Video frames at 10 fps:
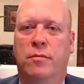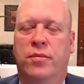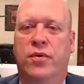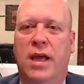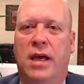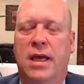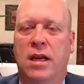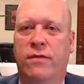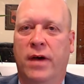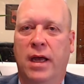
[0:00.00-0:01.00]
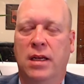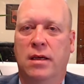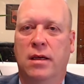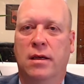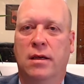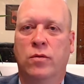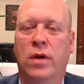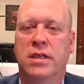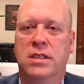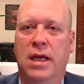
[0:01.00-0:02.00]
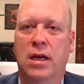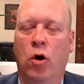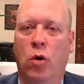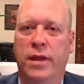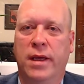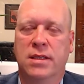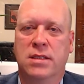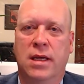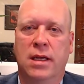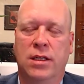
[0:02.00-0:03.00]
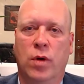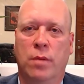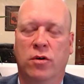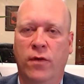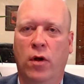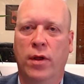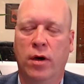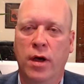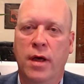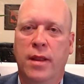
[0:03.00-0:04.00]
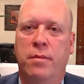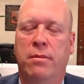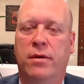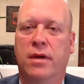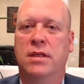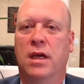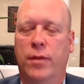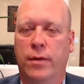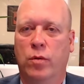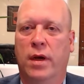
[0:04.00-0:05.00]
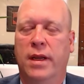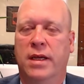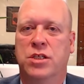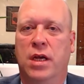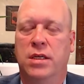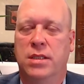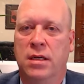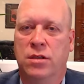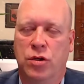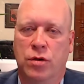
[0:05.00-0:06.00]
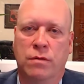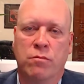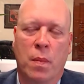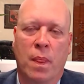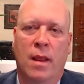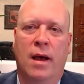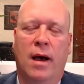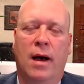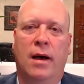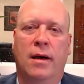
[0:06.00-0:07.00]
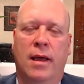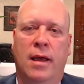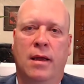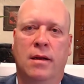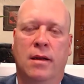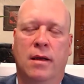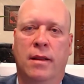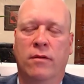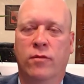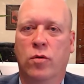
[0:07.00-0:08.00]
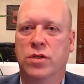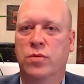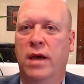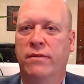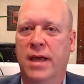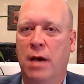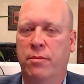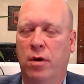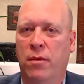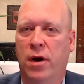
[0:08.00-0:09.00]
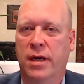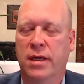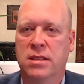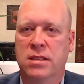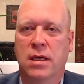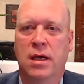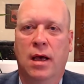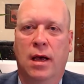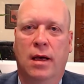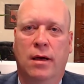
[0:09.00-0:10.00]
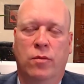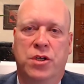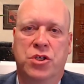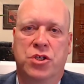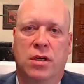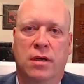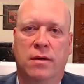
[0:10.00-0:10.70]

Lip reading: pre-identified real estate holdings into a portfolio that people can 1031 exchange into. And then, of course, we have the capital markets, which